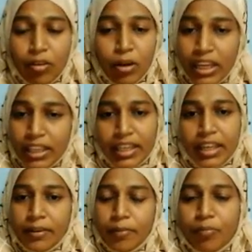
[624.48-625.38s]
only
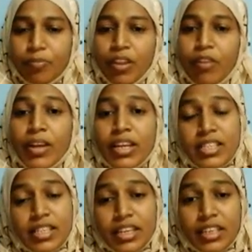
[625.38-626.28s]
10,
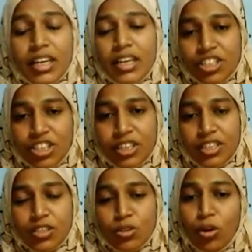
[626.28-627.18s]
whereas red color shirt
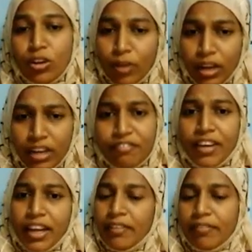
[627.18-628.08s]
is sold only
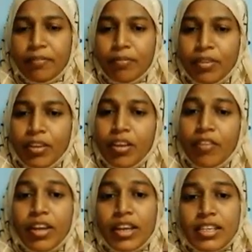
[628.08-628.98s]
5,
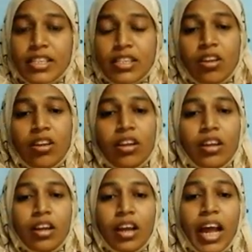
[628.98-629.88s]
whereas
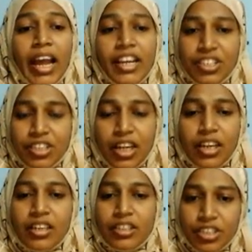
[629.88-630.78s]
ash
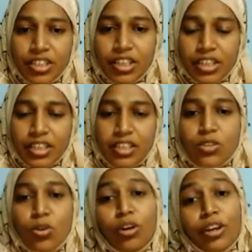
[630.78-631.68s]
color shirt
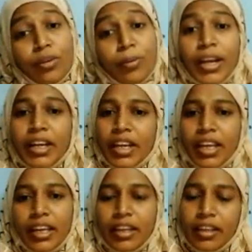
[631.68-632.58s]
is sold
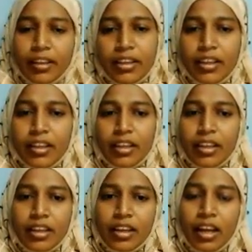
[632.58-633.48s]
20.
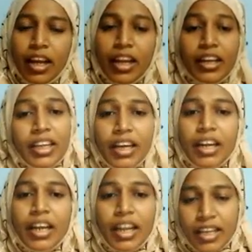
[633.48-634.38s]
And
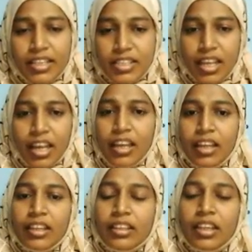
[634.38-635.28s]
here I can
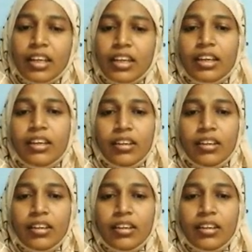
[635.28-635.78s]
say that